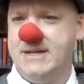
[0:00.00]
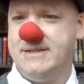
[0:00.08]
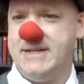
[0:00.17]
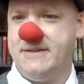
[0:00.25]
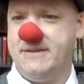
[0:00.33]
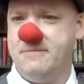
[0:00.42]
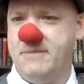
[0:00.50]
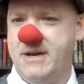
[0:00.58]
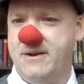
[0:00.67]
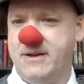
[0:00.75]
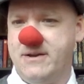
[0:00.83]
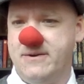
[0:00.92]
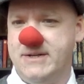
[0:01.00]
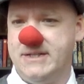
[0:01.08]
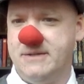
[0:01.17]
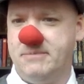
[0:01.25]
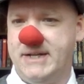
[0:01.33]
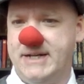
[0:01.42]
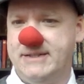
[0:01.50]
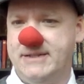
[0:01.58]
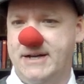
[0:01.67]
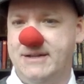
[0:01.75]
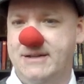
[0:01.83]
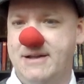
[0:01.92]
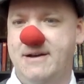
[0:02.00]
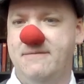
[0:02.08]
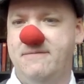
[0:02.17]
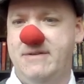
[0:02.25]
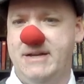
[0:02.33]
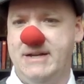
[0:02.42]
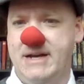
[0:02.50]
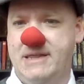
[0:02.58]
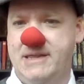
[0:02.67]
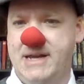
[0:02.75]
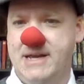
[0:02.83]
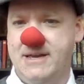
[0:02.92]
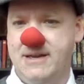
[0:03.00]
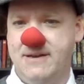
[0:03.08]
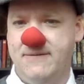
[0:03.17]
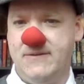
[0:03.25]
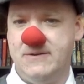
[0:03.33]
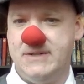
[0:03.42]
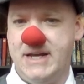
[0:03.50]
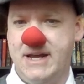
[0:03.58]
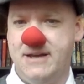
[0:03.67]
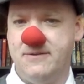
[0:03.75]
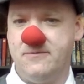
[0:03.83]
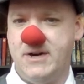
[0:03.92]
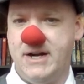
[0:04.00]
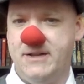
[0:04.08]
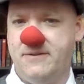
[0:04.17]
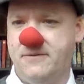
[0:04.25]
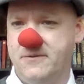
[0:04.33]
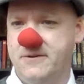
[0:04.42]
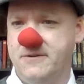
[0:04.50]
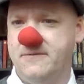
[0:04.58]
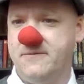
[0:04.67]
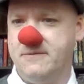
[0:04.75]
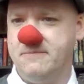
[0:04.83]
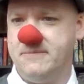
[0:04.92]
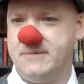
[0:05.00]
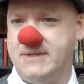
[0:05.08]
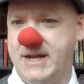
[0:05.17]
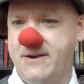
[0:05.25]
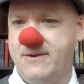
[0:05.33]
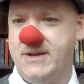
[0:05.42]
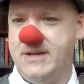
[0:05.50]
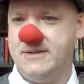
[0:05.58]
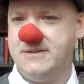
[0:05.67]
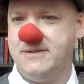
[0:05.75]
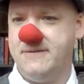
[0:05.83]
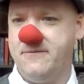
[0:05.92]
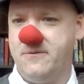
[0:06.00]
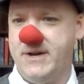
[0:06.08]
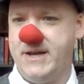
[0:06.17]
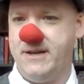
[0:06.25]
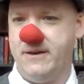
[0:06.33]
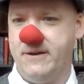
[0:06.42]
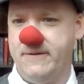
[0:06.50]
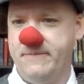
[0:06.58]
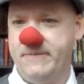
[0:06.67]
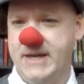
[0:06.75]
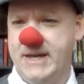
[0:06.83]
South America is a place I love, and I think if you take it right through from Darien to Fuego,